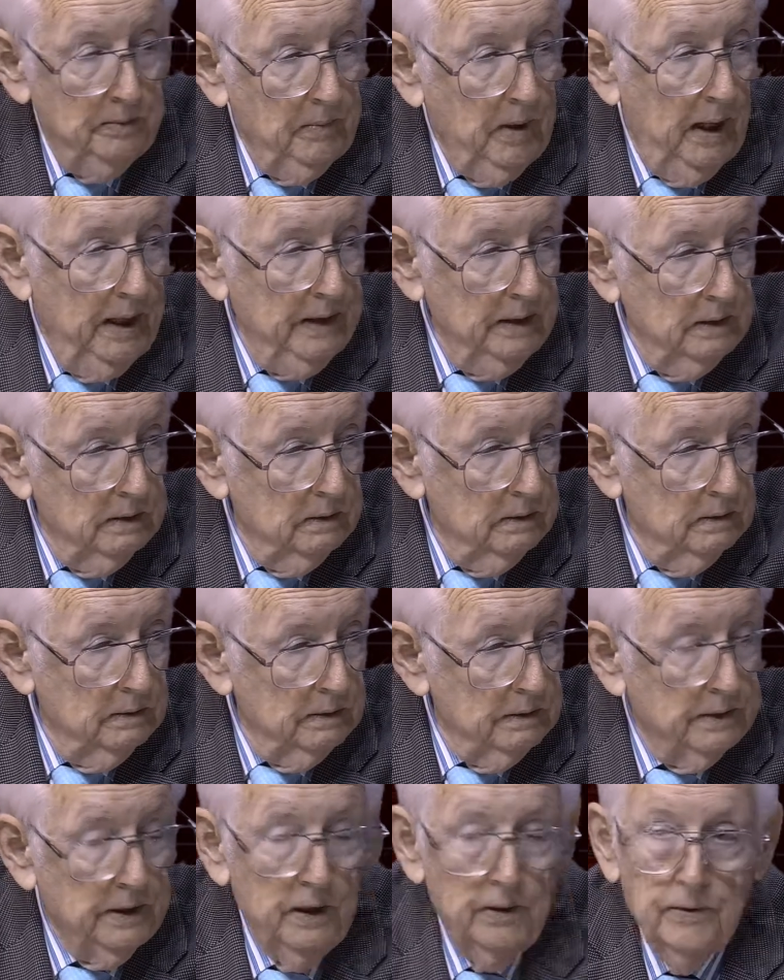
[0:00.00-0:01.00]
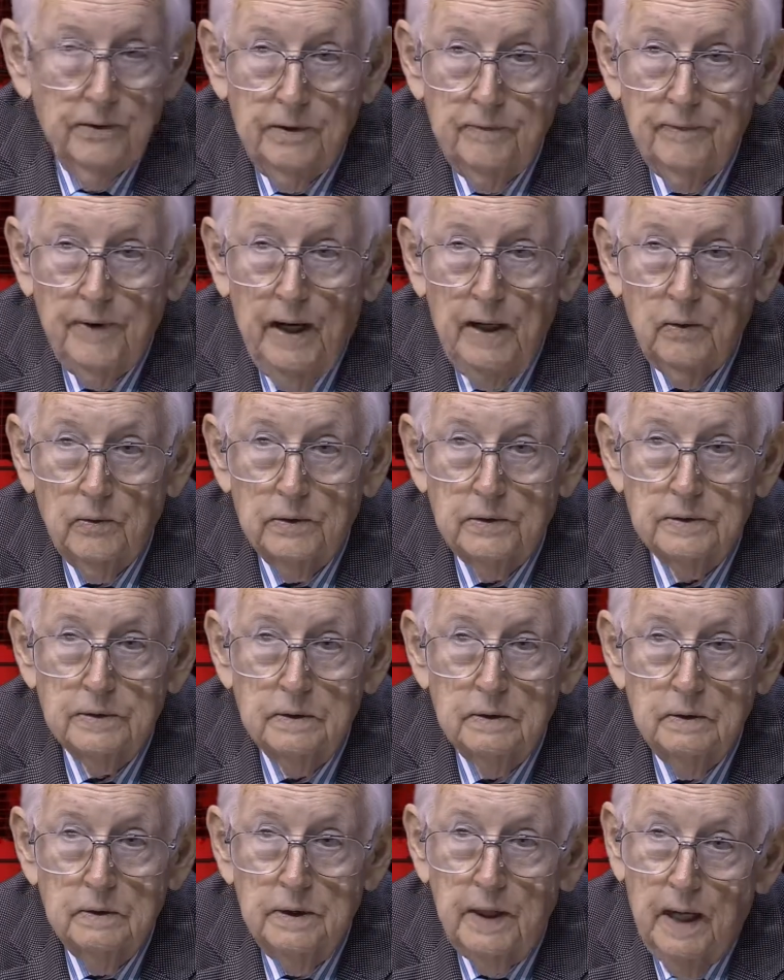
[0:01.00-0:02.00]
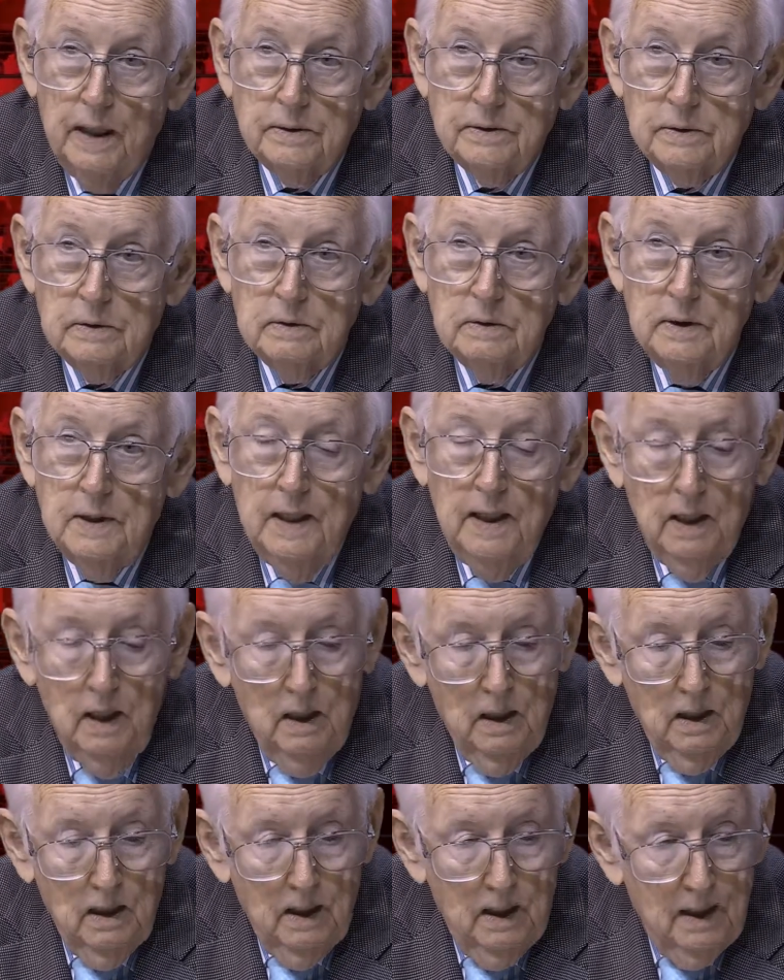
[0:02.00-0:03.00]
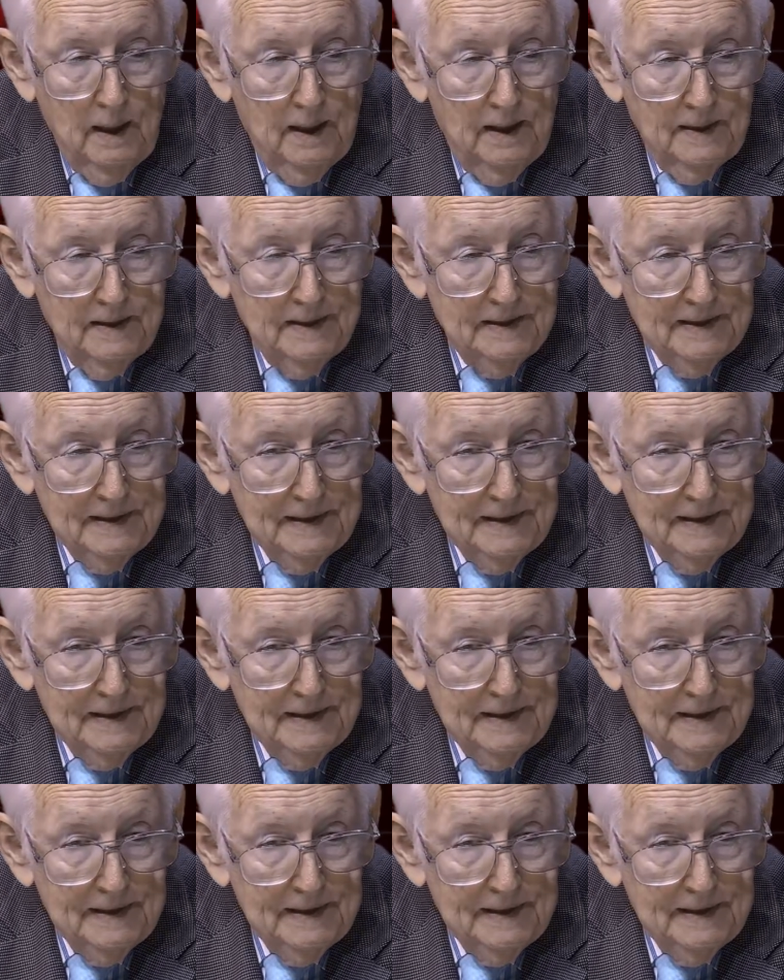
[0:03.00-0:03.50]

might carry the virus? Yes. Uh,